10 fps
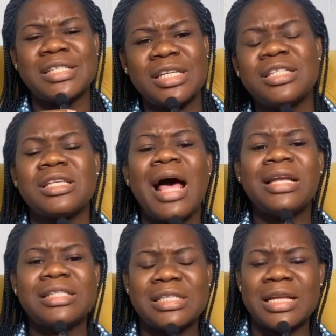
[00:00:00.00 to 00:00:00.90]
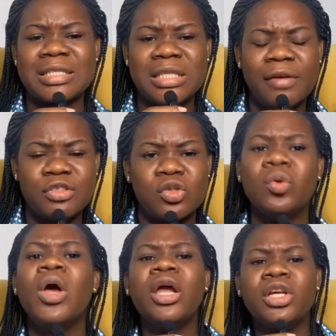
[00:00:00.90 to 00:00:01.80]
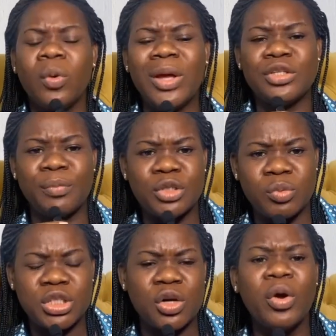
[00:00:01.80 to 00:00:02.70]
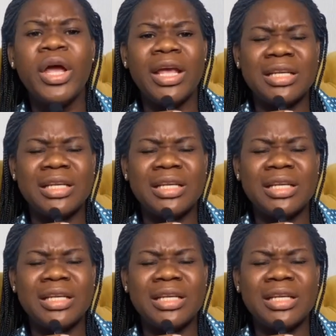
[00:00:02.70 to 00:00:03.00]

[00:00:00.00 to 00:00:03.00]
Since Allison has left you, he went to meet Rachel.